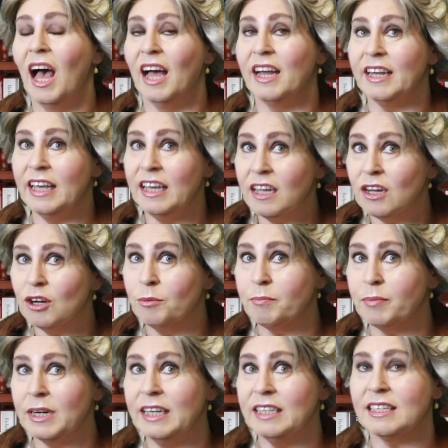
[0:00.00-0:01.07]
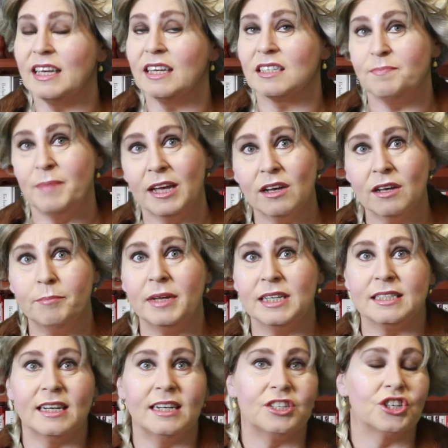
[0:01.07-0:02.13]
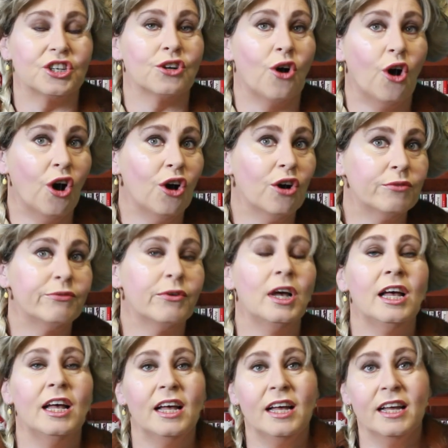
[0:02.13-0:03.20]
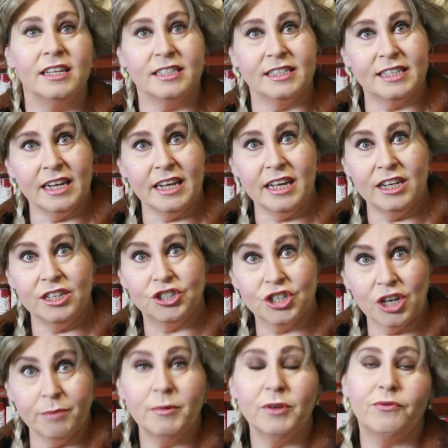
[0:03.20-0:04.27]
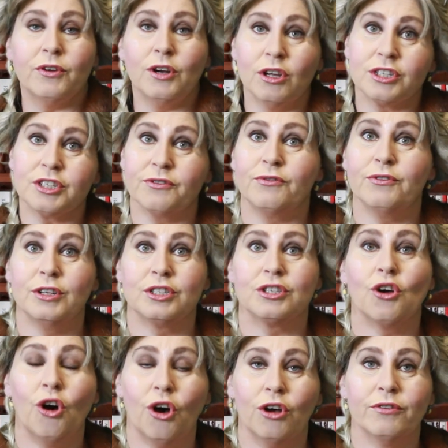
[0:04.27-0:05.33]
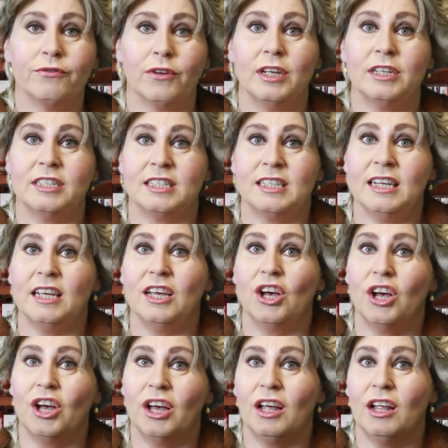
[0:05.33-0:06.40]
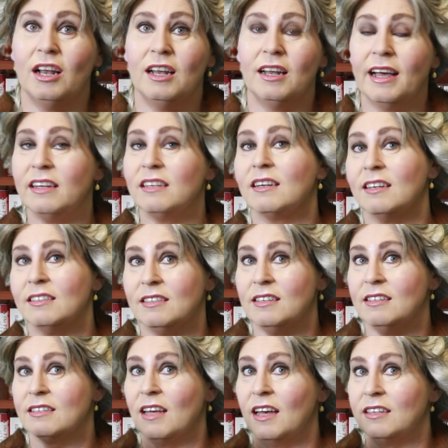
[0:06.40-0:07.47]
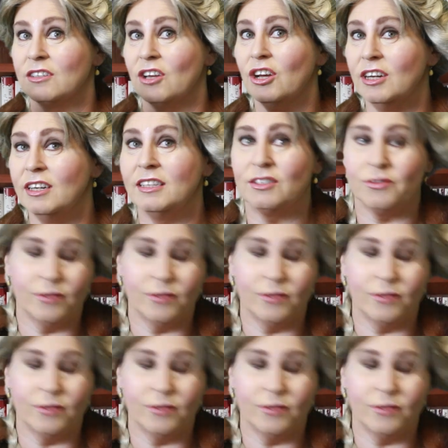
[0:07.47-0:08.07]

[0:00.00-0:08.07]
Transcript: and incomplete experimentation of the German philosophers of the late 19th and early